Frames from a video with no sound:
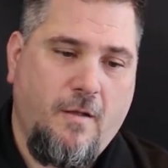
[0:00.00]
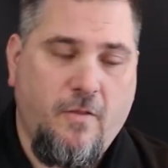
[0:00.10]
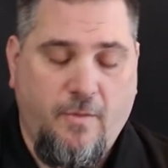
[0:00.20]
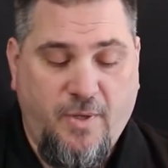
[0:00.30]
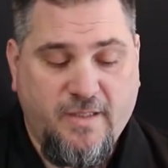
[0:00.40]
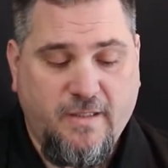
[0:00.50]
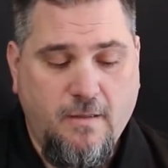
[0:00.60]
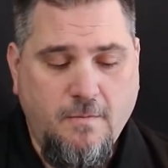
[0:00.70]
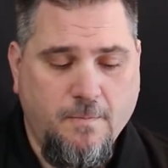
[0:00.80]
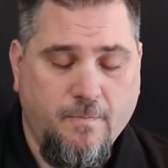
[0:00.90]
the
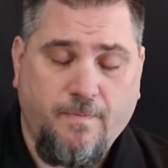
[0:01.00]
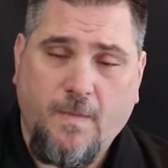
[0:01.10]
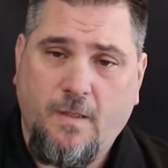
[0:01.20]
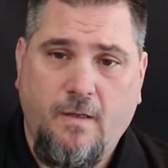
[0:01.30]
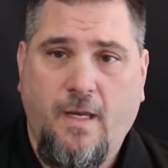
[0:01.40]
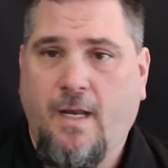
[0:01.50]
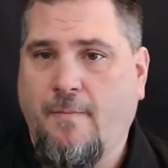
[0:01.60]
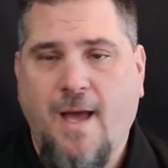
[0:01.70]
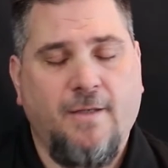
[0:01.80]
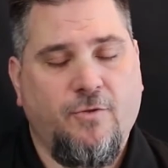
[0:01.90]
piston. And
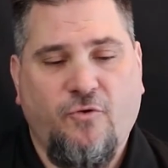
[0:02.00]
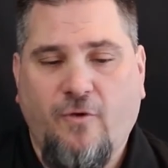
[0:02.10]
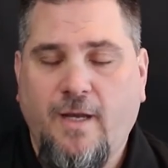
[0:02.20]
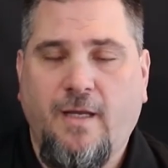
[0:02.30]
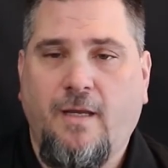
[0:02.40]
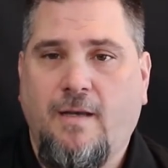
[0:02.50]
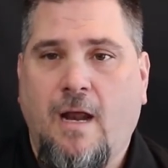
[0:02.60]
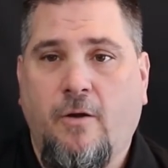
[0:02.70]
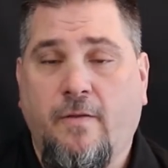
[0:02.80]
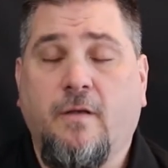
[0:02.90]
I'm not cranking it
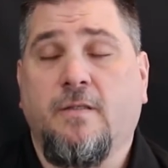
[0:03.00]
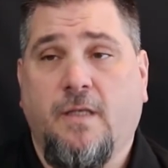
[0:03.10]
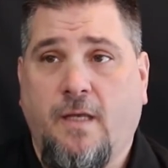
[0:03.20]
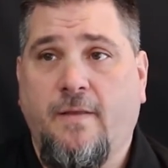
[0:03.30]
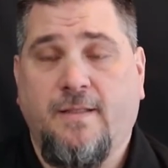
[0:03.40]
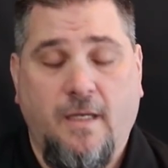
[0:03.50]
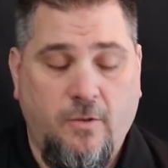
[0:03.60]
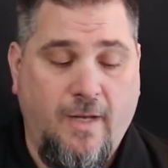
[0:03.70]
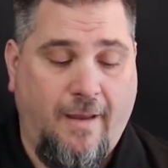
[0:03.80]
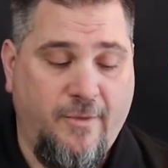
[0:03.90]
down in there because, again, that's how
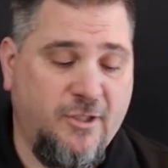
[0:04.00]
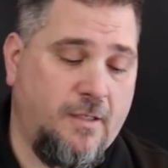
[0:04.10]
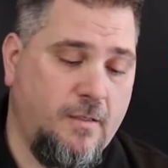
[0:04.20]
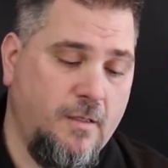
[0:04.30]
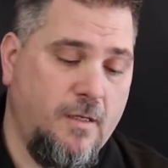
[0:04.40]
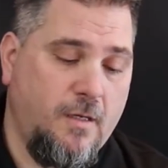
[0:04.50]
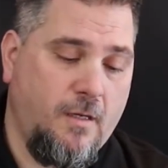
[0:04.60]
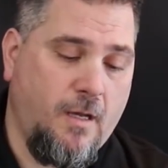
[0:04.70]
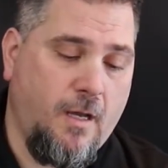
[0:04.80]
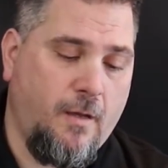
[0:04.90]
you damage it.
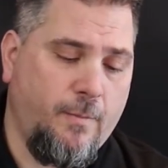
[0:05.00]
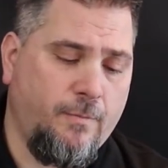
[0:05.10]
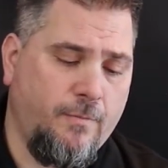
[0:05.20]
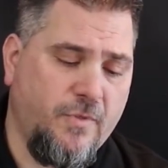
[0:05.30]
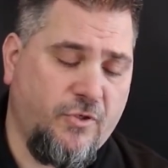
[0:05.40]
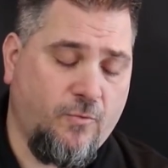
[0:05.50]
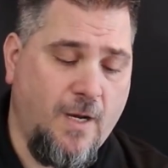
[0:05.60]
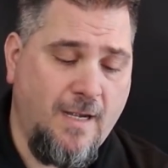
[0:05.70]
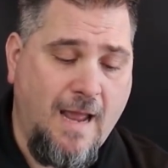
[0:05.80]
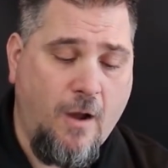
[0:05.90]
So
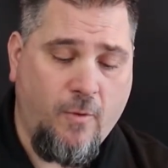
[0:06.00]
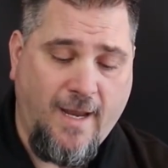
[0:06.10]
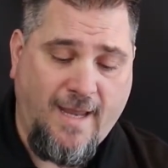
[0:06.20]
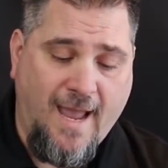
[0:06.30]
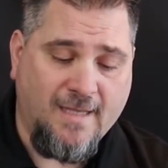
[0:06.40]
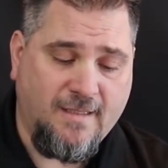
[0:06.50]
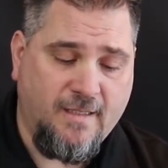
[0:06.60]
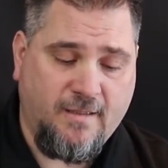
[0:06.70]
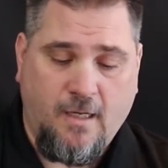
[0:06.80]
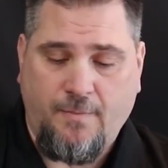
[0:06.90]
right now when I gas
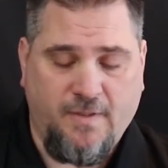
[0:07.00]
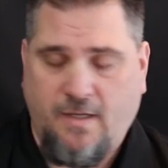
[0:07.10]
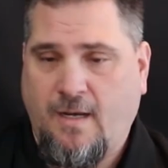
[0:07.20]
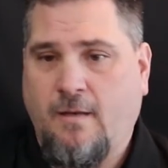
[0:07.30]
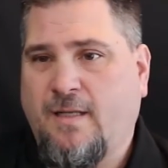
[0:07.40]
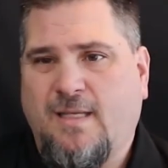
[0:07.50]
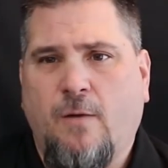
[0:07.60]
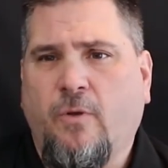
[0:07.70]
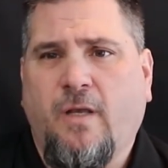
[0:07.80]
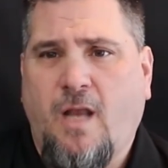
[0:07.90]
this up, it's
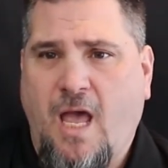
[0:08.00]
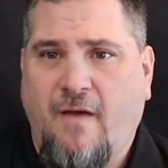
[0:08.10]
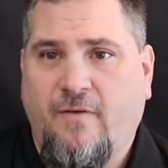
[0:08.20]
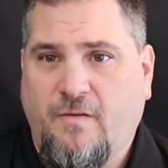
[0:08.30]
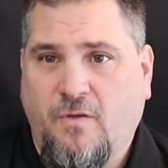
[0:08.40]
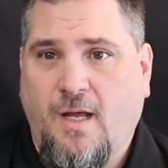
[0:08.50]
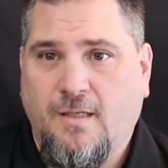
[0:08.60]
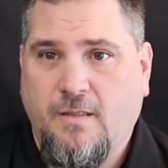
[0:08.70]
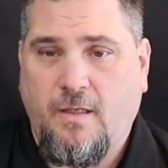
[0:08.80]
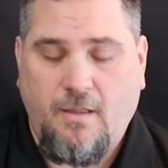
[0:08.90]
not really going to have any
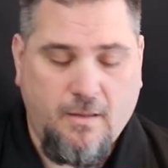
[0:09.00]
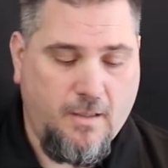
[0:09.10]
velocity.